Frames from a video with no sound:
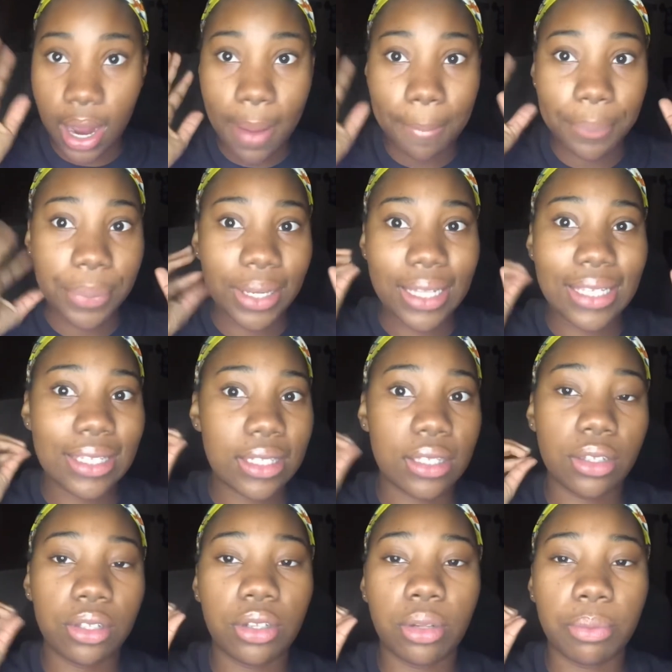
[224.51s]
but it's still in
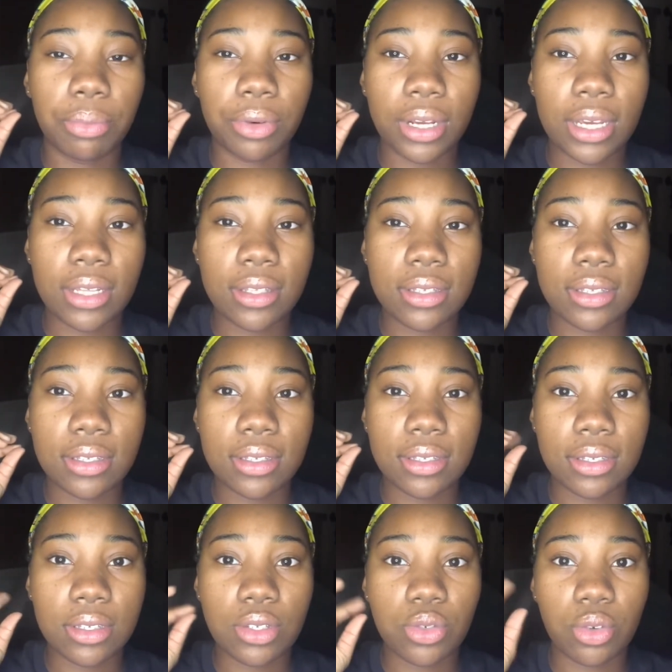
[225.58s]
the braids,
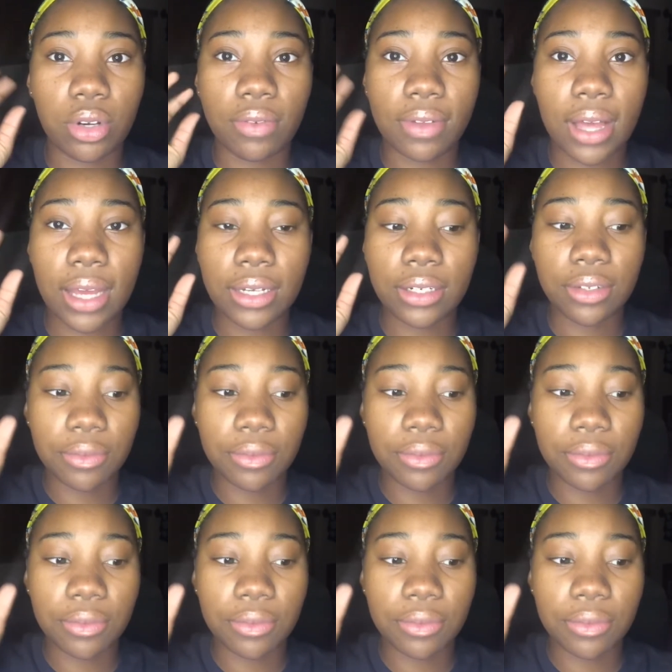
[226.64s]
sort of, kind of,